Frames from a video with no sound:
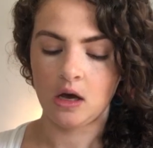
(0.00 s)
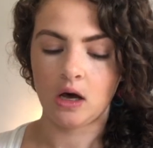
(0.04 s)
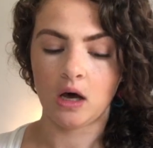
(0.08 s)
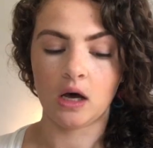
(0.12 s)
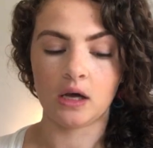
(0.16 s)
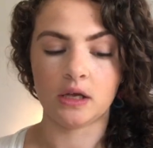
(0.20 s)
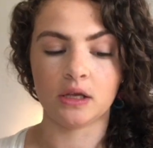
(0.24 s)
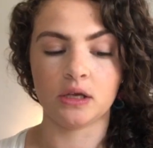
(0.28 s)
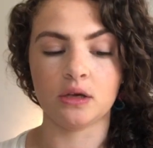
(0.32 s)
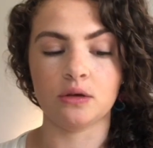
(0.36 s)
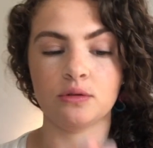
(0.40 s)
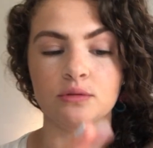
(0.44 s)
I
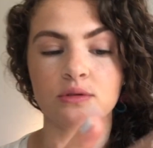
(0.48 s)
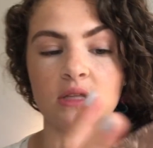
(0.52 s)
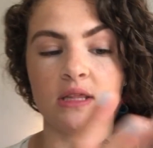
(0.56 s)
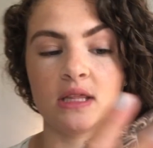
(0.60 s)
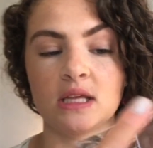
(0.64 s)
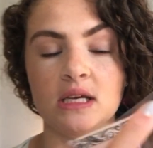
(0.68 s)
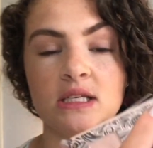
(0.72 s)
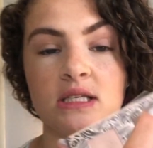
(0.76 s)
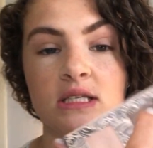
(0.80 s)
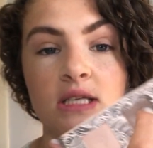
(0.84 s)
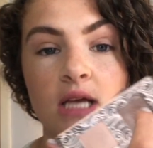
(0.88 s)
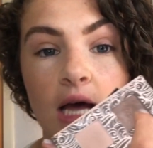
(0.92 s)
use
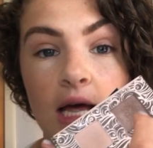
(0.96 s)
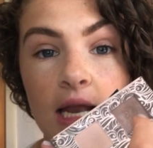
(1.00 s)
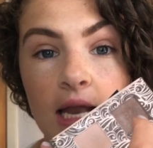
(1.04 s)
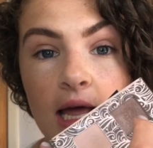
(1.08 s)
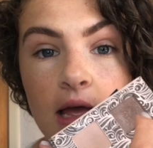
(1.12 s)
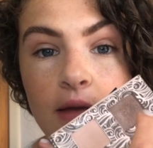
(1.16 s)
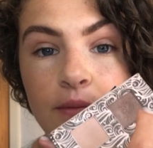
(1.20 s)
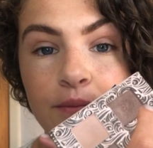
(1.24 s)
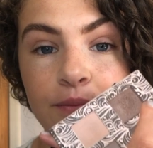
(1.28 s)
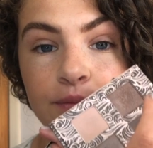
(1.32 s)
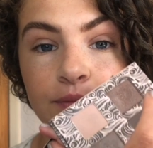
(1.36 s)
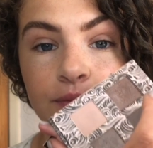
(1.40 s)
this
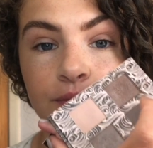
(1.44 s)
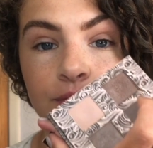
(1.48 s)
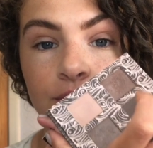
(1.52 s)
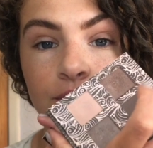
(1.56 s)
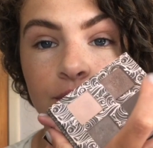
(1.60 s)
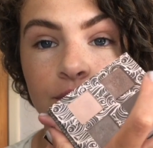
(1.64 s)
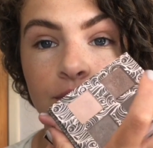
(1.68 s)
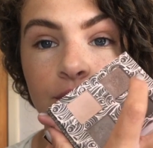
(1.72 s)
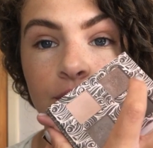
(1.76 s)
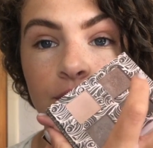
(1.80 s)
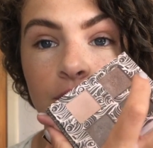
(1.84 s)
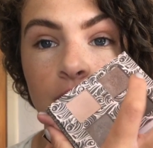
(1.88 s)
colour.
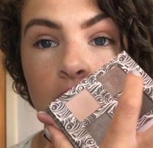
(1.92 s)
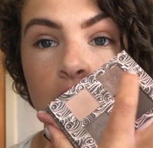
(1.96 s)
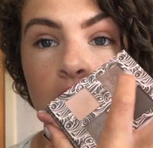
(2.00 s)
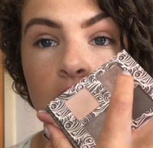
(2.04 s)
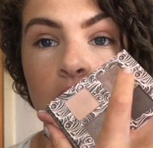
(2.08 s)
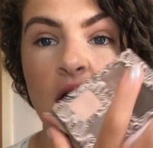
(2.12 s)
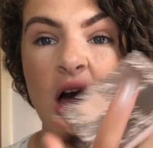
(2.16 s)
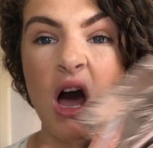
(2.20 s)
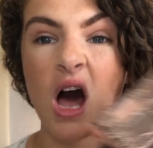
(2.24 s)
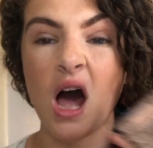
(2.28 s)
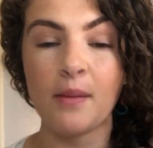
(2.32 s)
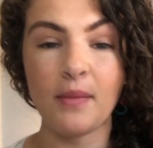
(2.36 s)

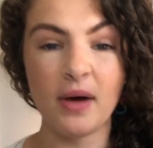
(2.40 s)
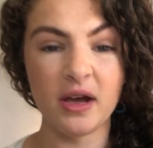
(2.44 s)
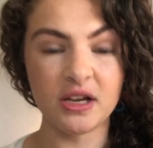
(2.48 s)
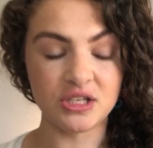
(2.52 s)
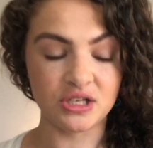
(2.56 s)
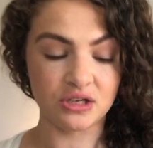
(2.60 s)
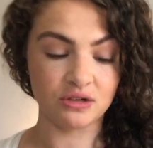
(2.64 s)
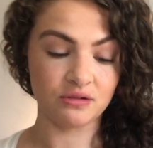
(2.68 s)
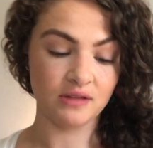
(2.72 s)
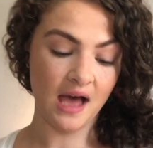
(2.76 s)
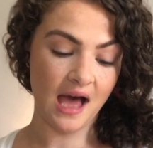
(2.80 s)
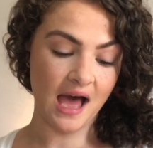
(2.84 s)
I might
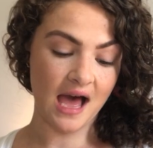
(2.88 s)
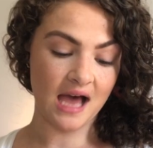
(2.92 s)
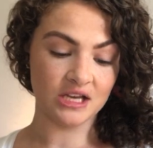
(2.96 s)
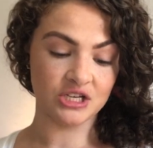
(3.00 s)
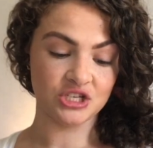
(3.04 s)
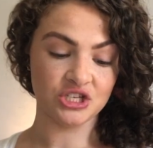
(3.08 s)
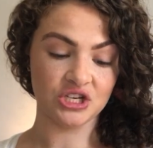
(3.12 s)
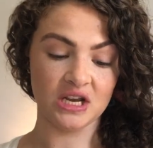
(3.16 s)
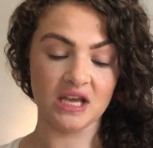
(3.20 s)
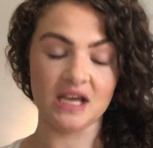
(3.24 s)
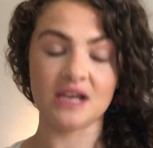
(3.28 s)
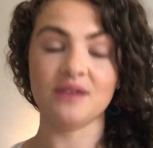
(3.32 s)
do that
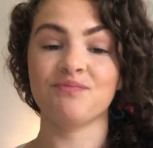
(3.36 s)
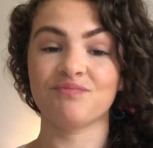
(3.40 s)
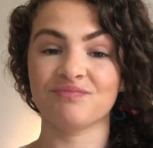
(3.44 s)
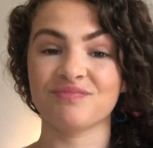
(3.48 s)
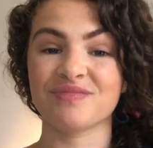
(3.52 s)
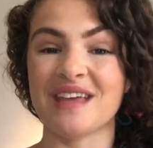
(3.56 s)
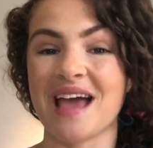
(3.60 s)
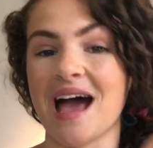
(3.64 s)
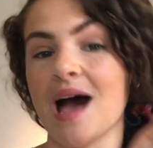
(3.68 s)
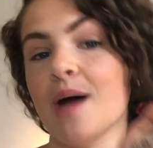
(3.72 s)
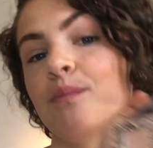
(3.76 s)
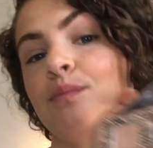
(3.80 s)
actually, yeah.